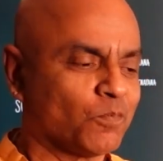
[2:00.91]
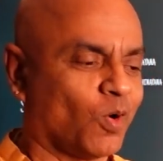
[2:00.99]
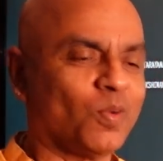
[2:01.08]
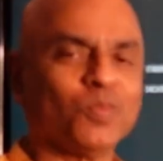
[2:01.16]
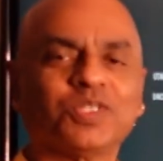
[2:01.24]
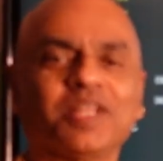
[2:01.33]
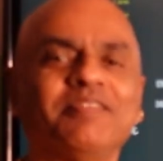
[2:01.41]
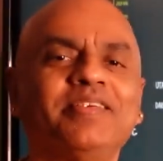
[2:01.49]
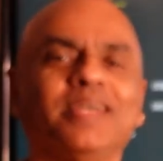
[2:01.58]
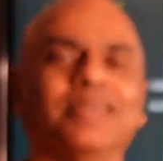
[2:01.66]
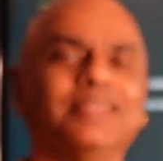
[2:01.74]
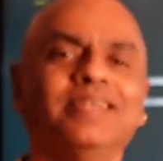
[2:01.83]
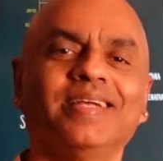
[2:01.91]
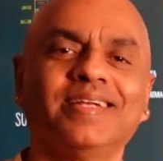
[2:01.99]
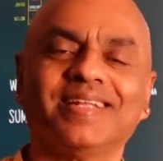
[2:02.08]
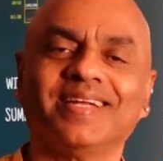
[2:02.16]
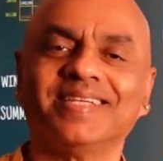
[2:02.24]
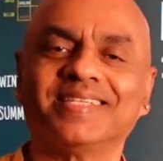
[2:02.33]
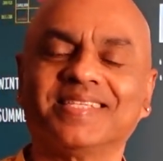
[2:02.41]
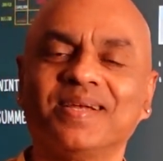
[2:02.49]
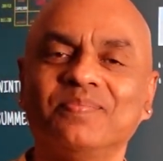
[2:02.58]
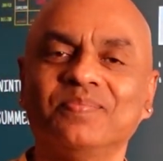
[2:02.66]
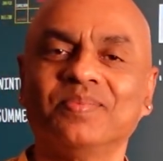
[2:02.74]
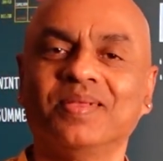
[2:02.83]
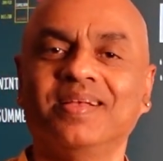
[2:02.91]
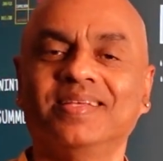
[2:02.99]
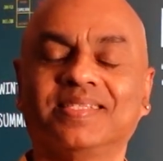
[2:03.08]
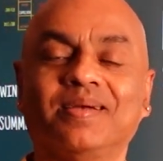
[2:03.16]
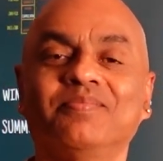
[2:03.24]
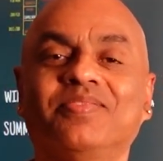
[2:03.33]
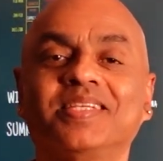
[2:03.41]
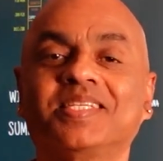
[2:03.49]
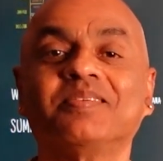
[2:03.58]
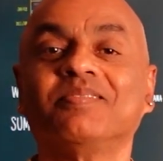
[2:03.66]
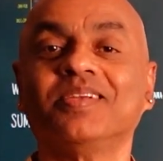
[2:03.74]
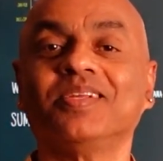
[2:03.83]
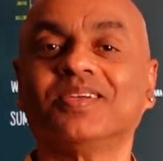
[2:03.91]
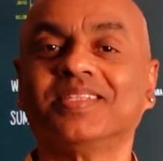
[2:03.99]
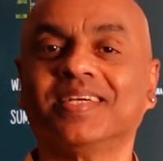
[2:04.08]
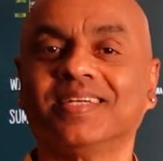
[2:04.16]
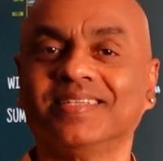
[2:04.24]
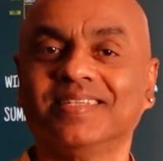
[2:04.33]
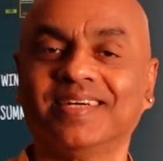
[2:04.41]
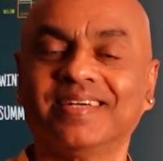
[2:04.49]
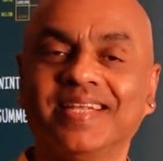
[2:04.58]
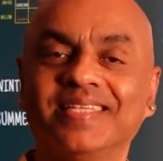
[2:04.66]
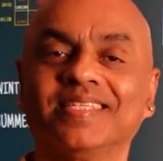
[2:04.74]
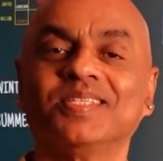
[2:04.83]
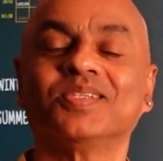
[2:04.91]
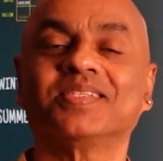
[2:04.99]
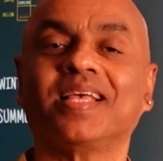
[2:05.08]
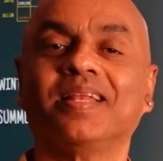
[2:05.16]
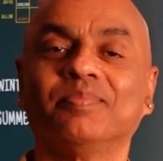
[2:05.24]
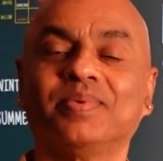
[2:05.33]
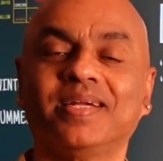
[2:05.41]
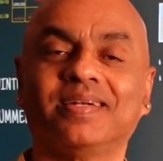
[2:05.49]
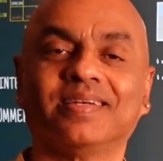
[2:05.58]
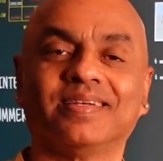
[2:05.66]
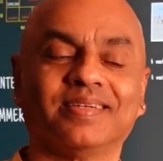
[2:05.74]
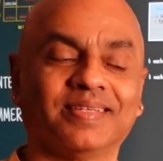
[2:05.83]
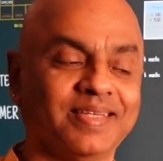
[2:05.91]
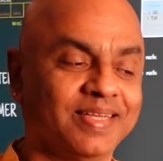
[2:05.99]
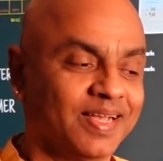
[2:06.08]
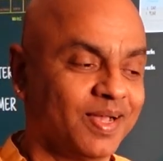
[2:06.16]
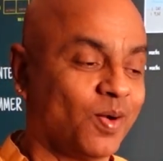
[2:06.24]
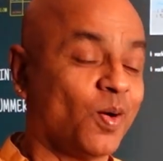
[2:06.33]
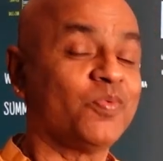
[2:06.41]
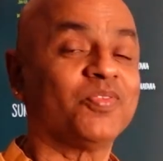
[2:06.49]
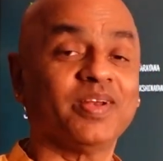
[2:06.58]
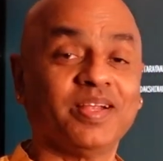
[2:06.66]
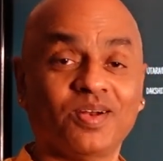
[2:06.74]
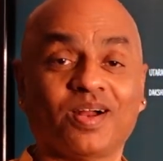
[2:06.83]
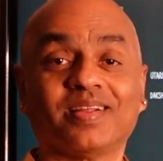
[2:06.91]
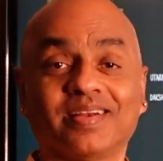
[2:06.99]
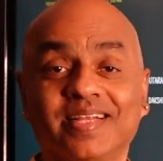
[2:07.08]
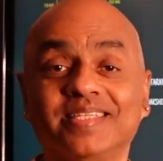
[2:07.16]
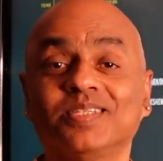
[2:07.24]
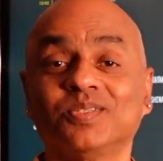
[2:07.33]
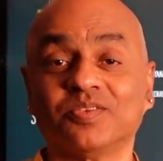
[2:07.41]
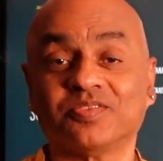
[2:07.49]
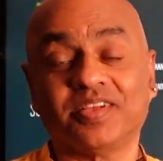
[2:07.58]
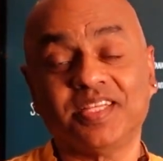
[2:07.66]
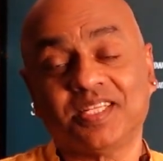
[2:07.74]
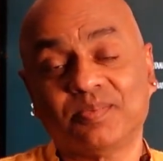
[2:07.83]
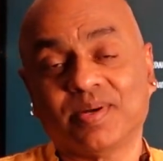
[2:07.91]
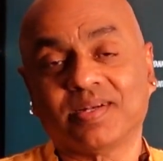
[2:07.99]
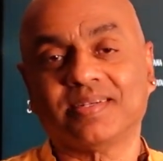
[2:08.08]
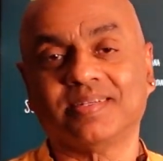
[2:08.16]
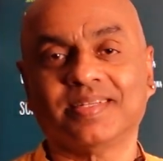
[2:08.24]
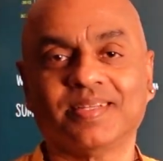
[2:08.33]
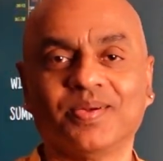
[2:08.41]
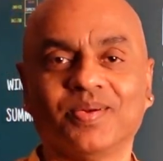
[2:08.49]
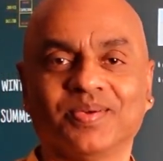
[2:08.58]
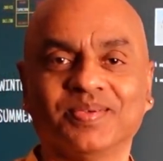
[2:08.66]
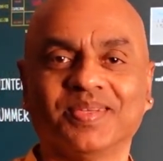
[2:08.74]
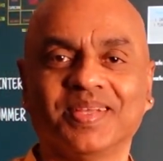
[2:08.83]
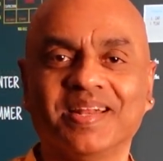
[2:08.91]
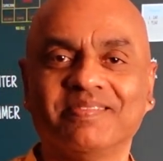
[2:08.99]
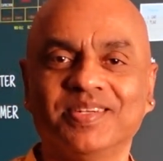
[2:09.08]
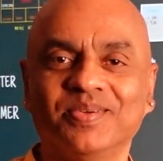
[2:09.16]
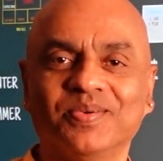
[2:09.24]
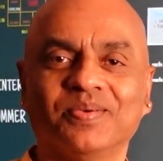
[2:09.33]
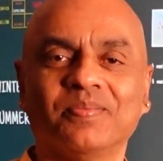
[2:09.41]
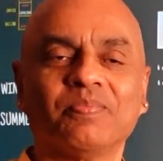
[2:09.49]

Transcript: Almost every other day there is some Some festival or the other, a reason to celebrate, a, hopefully not a reason to feast, but you know, you never know.